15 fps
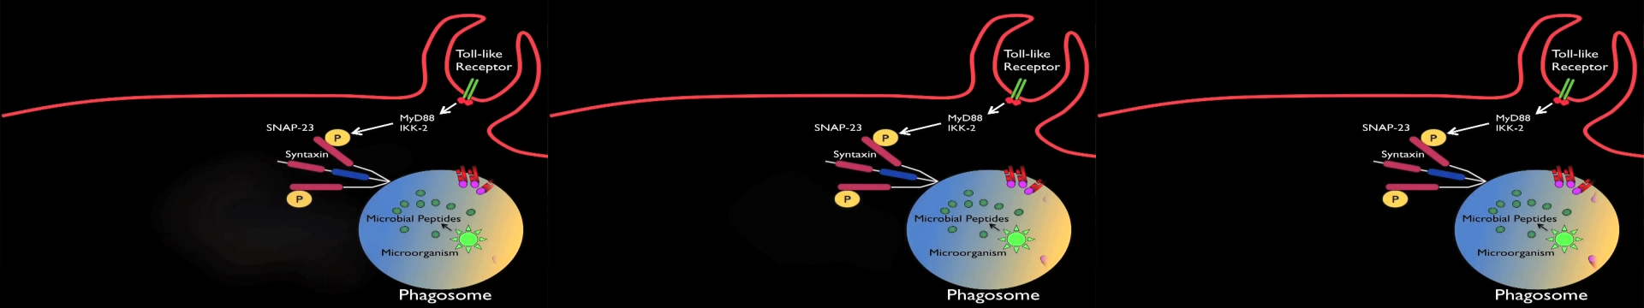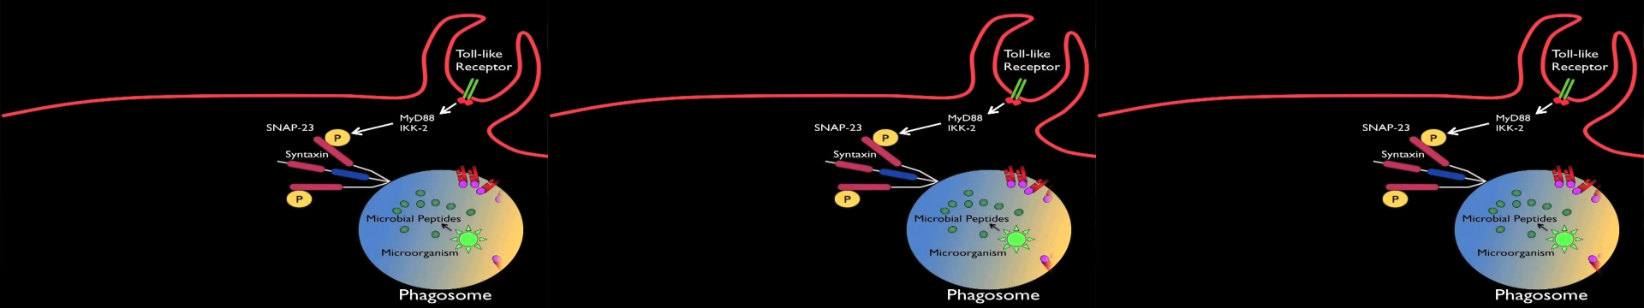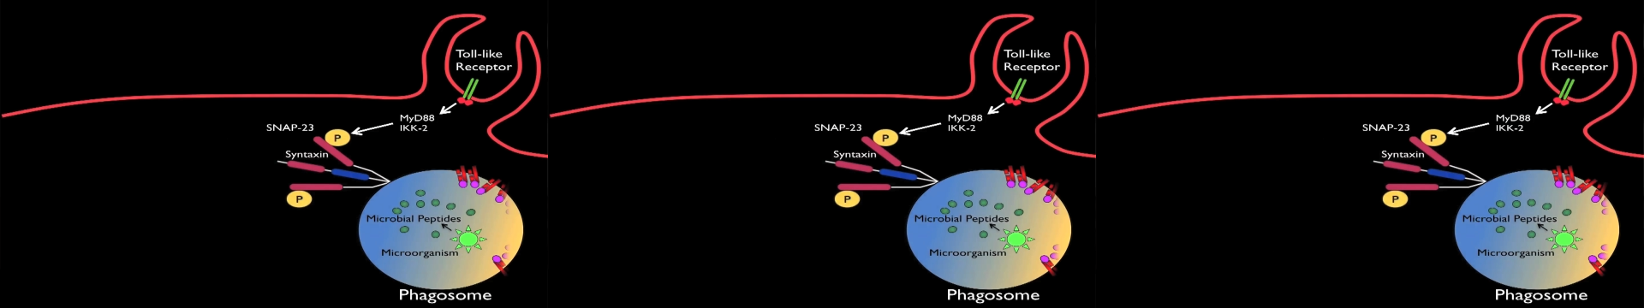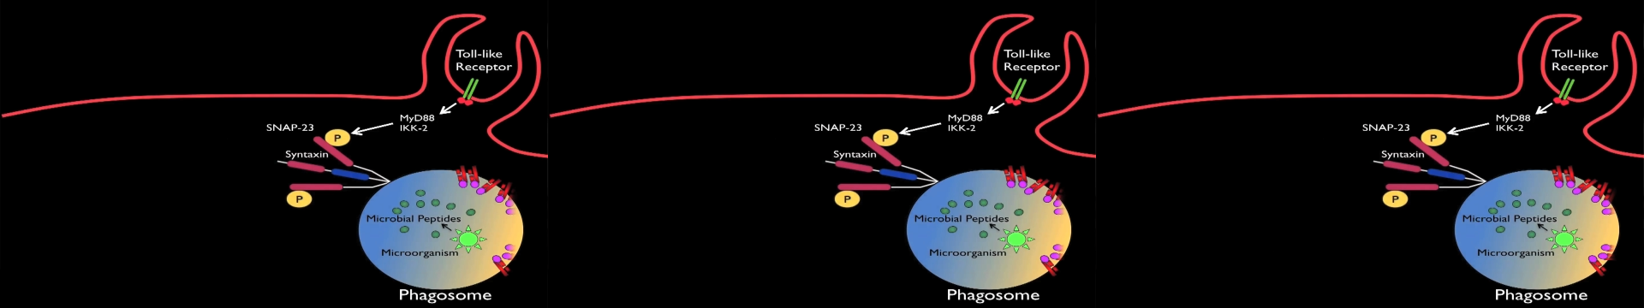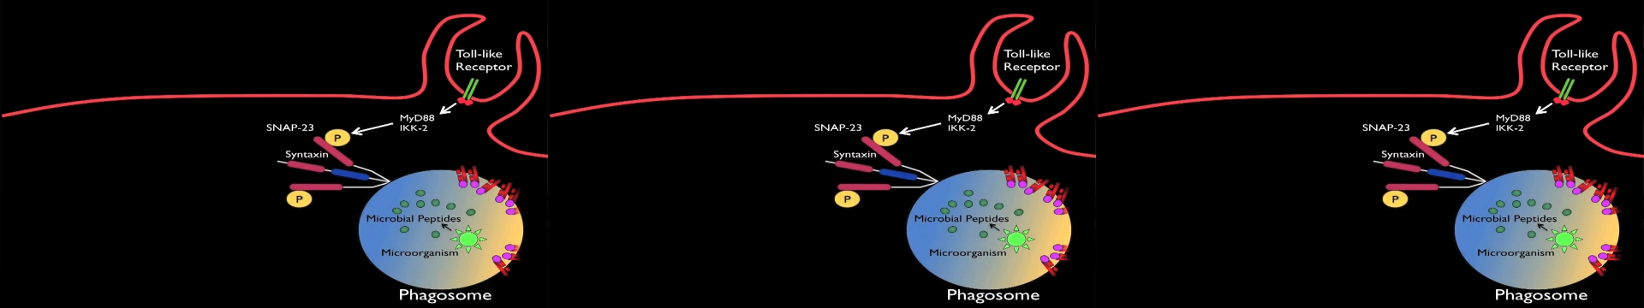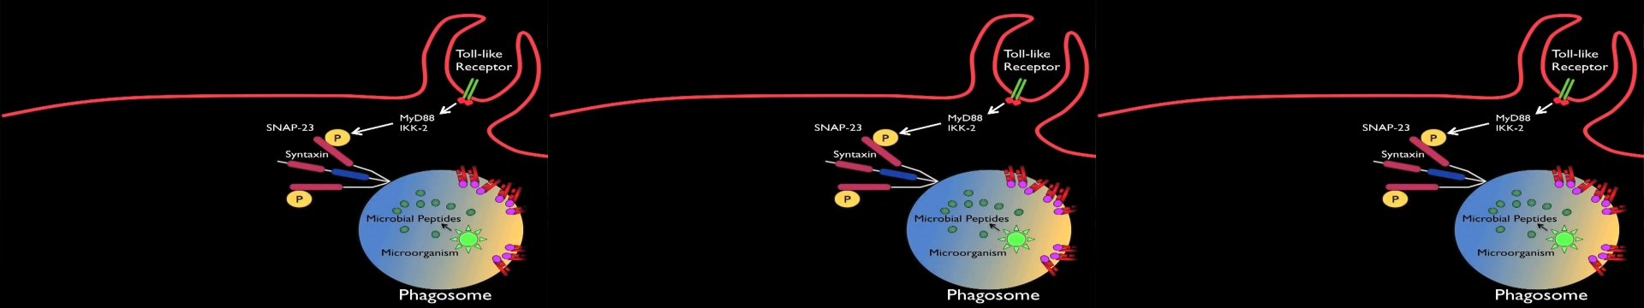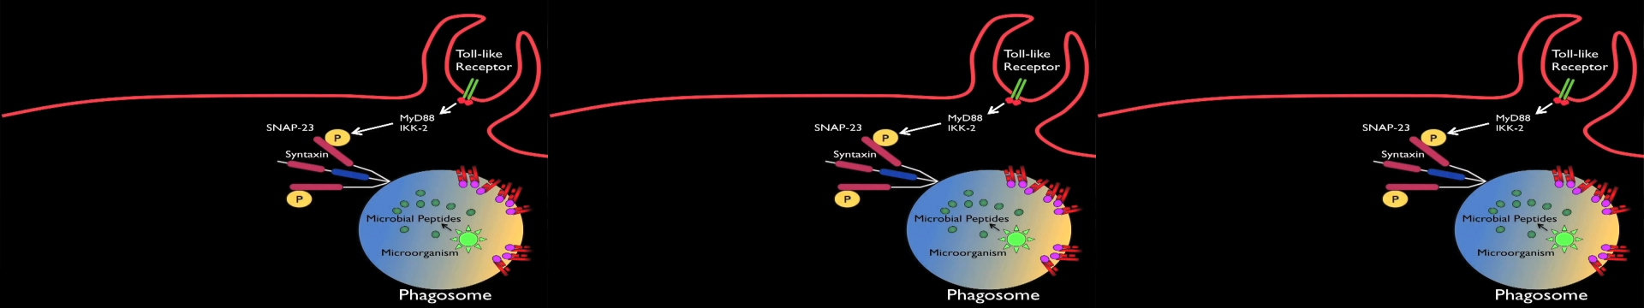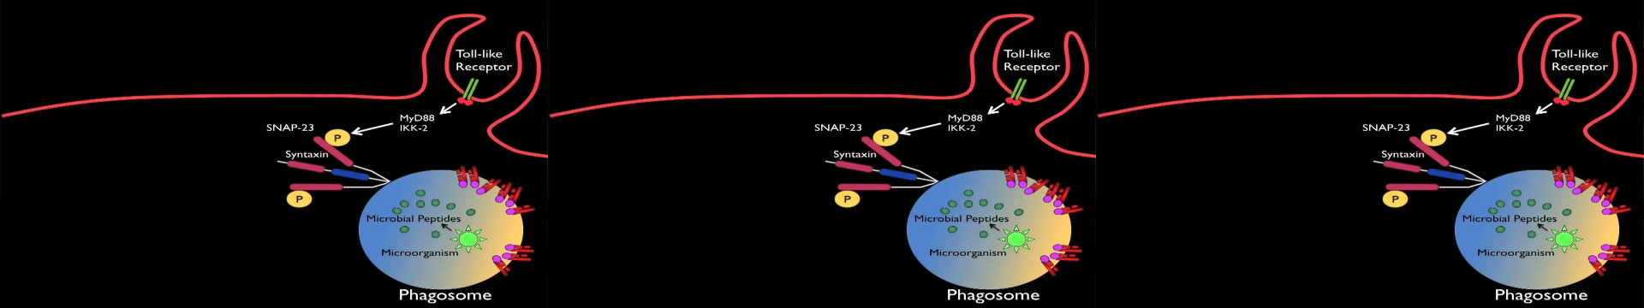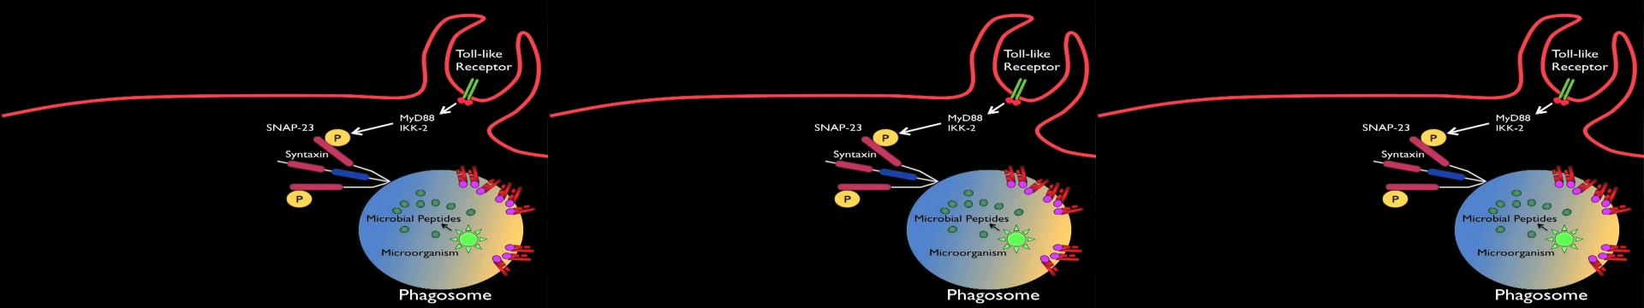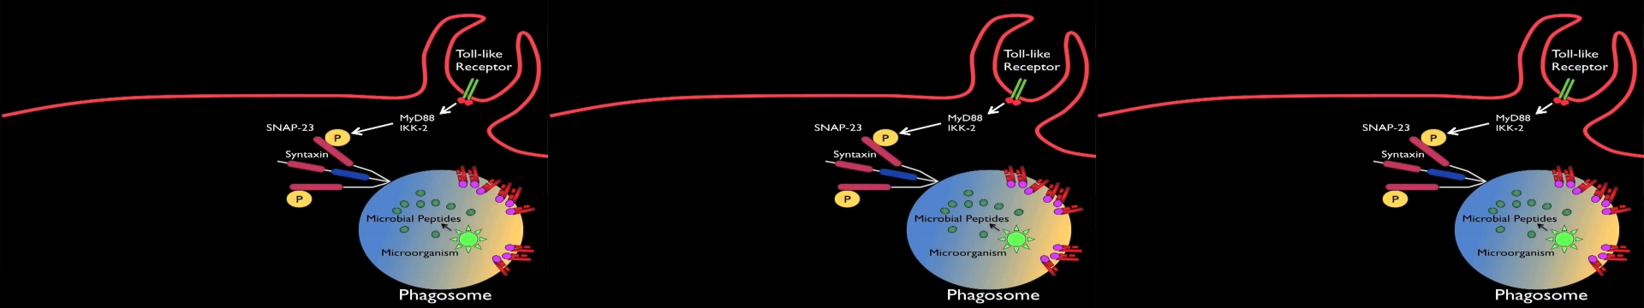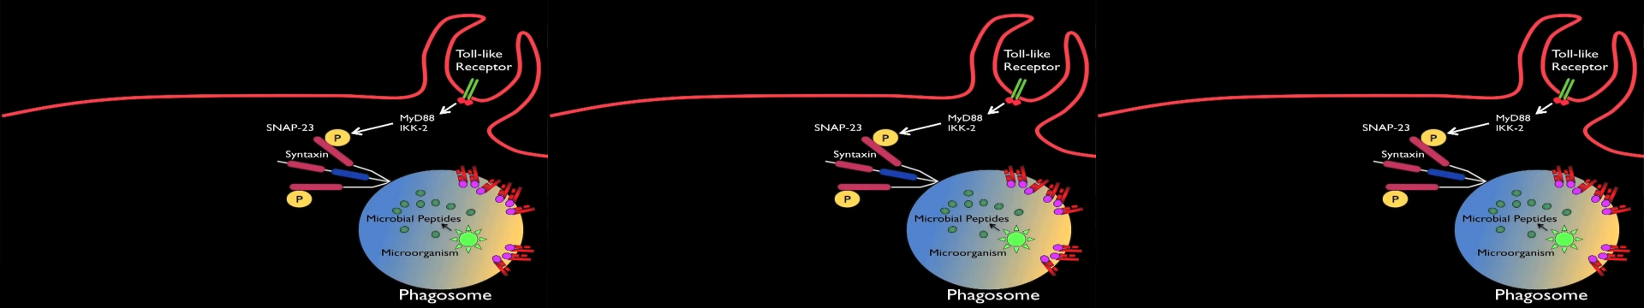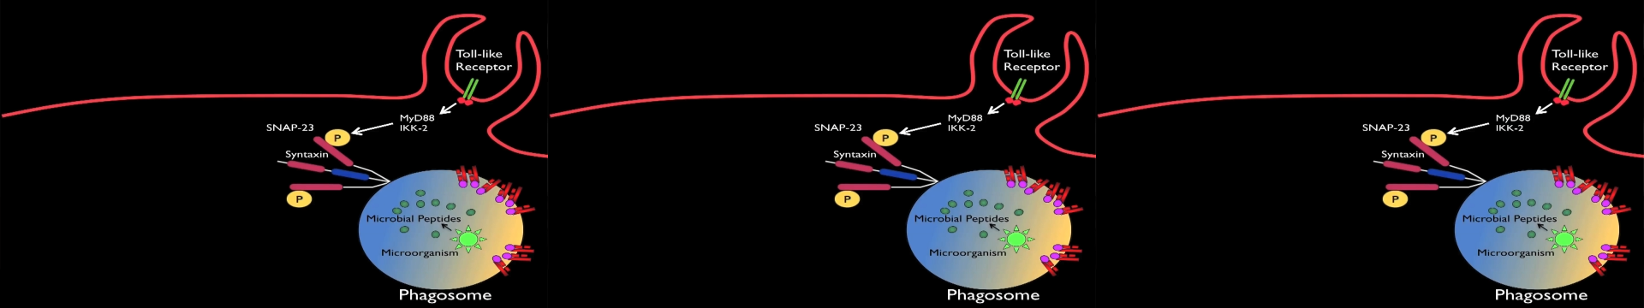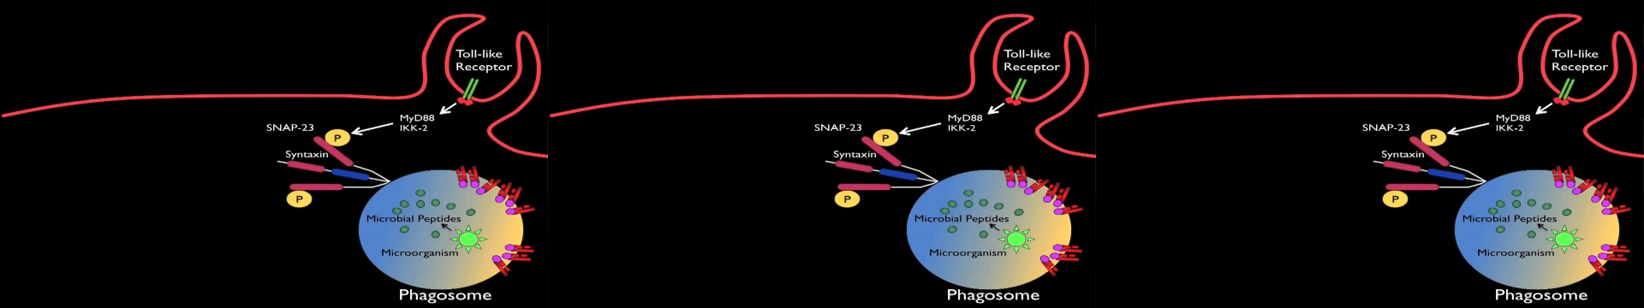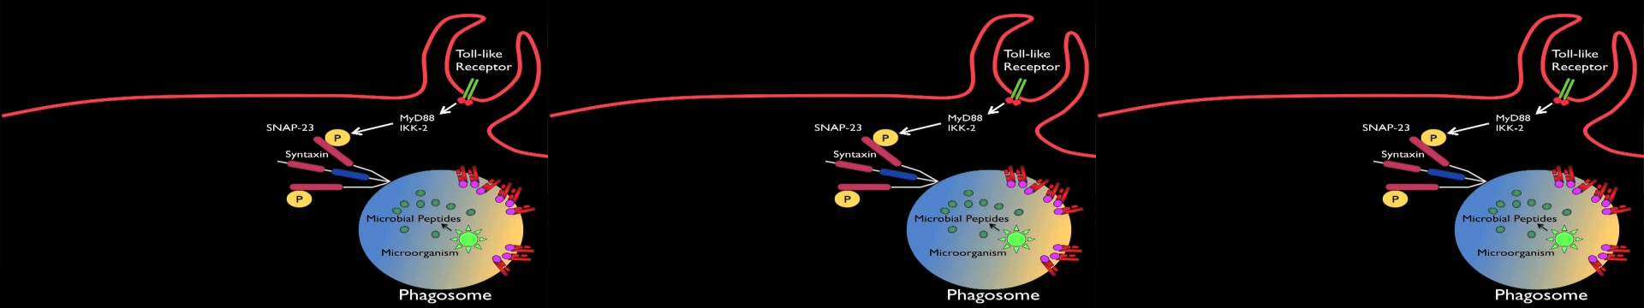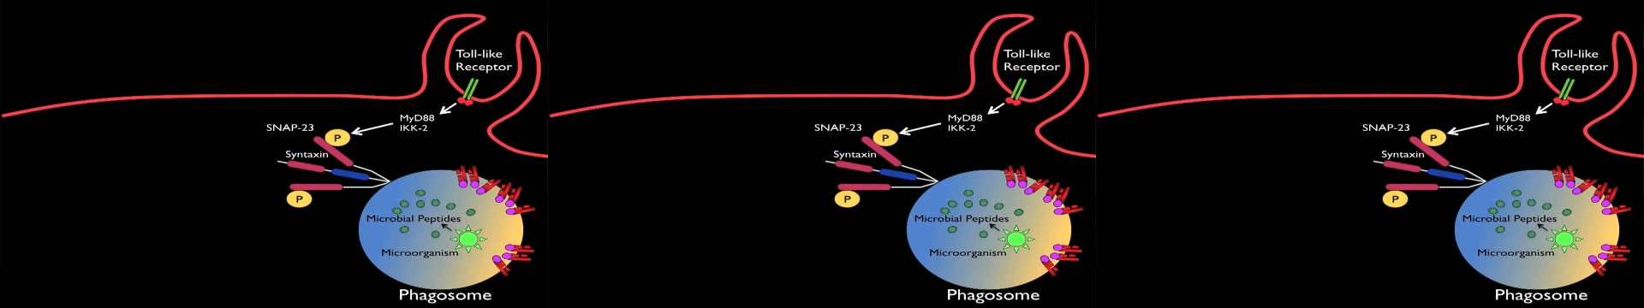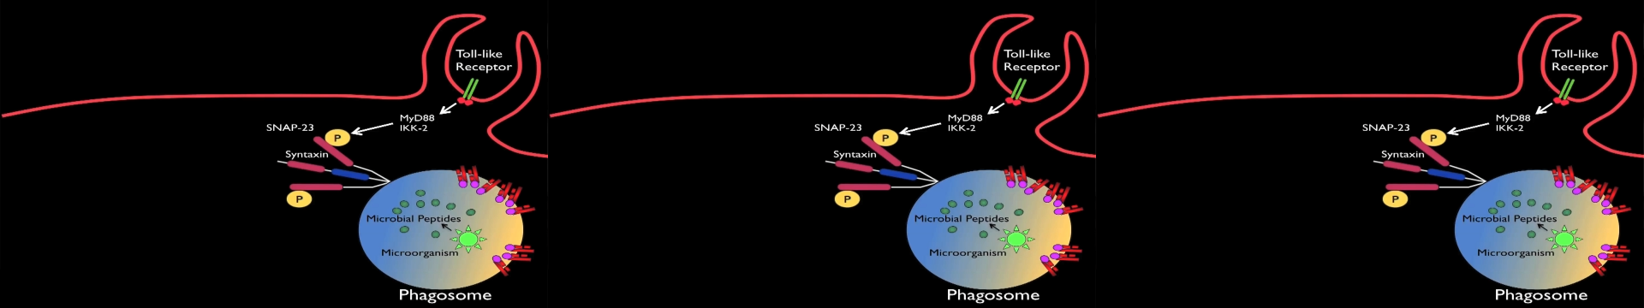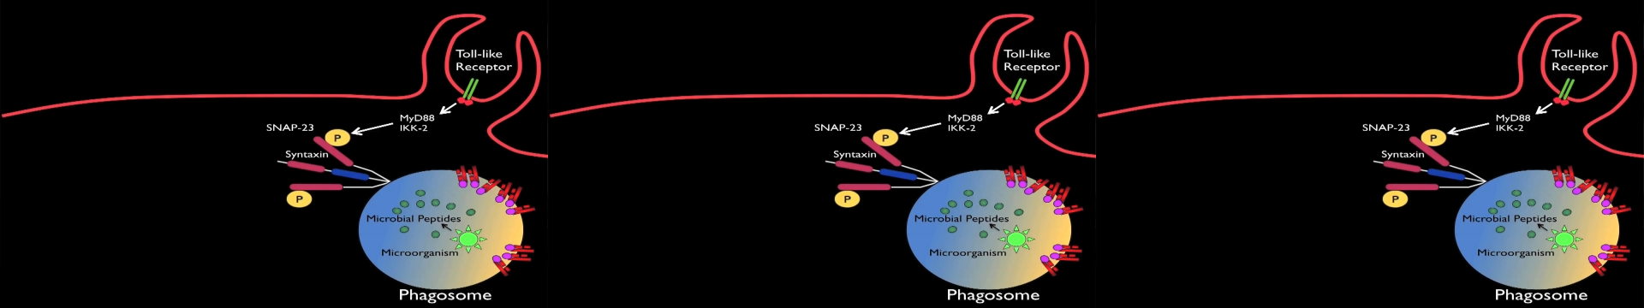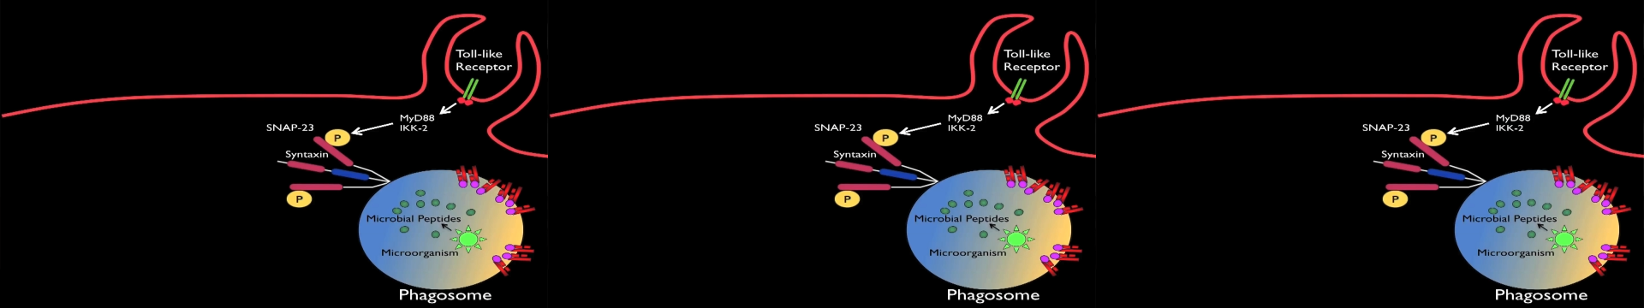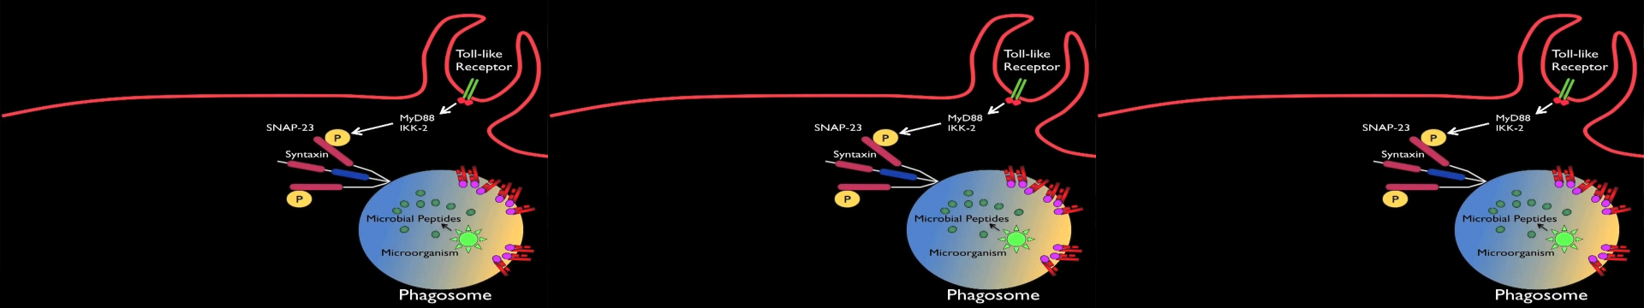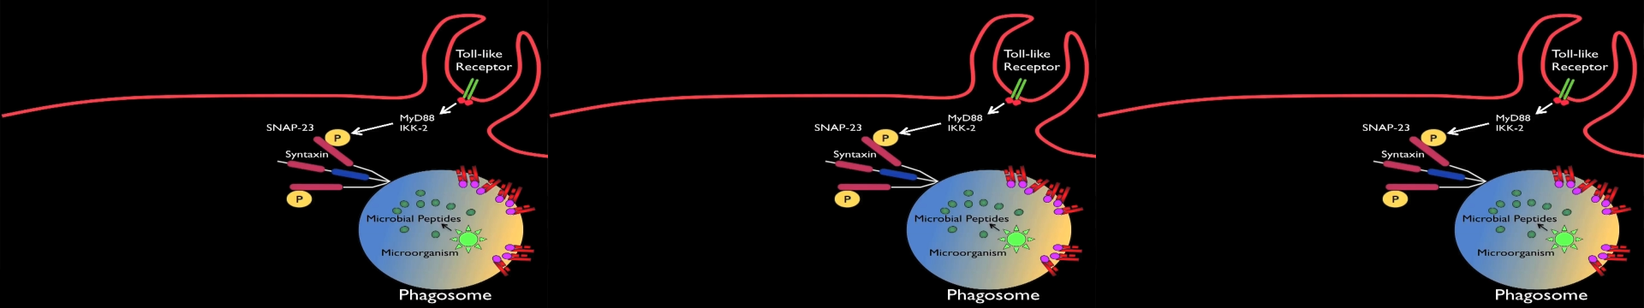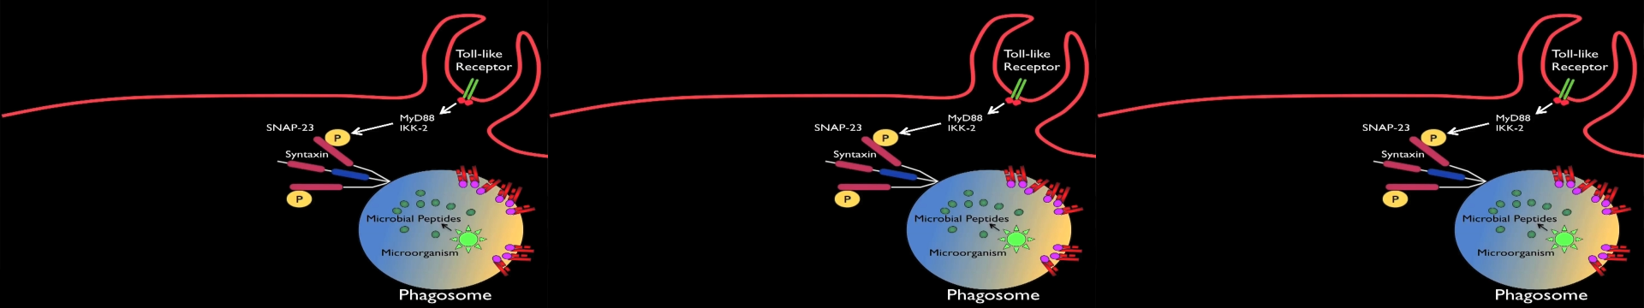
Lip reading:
Nobody's mouth can be seen.